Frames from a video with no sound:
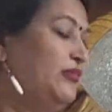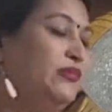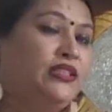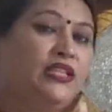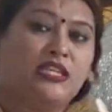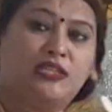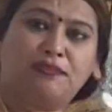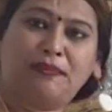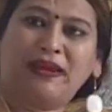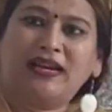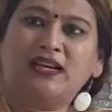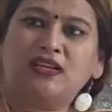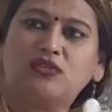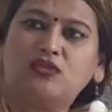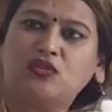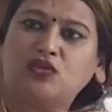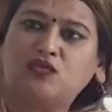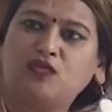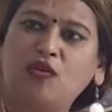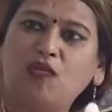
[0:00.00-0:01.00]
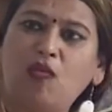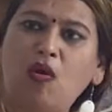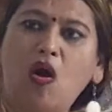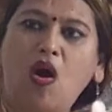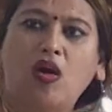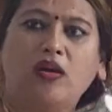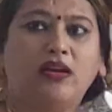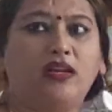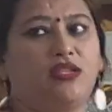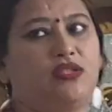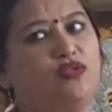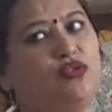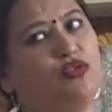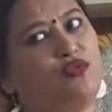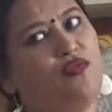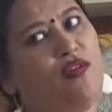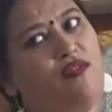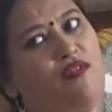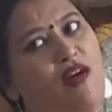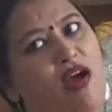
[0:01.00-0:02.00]
The spade is used for what? It's used
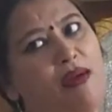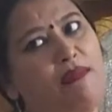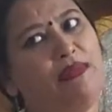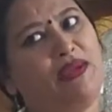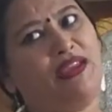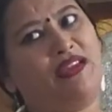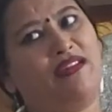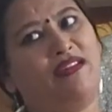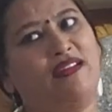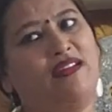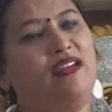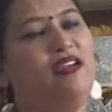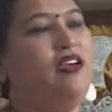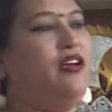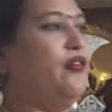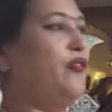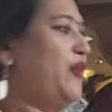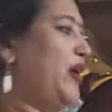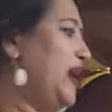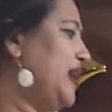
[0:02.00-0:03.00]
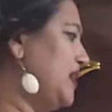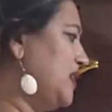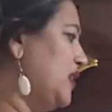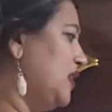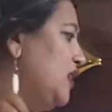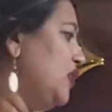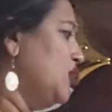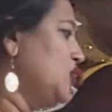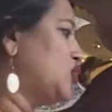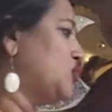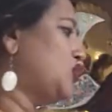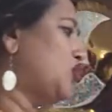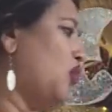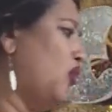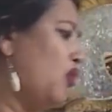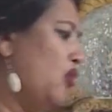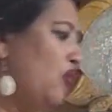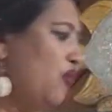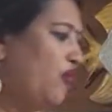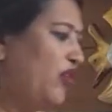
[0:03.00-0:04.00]
for farming. Right?
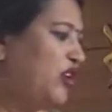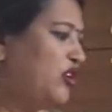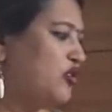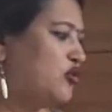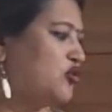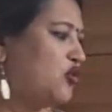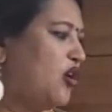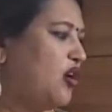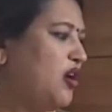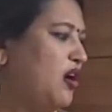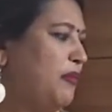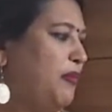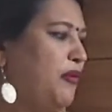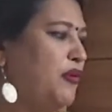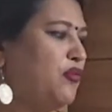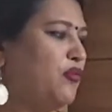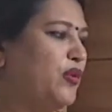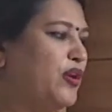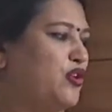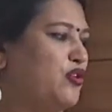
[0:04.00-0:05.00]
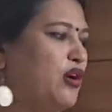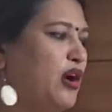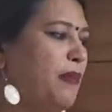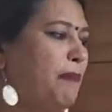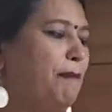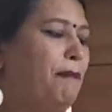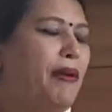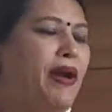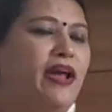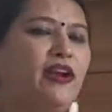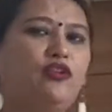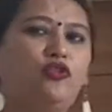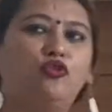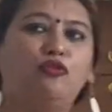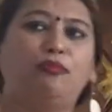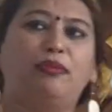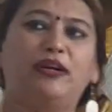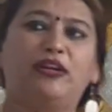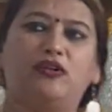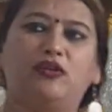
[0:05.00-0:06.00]
So when you compare two
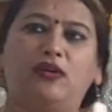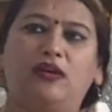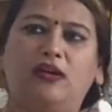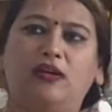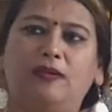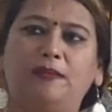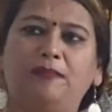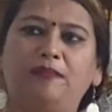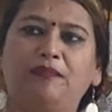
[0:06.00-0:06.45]
particular,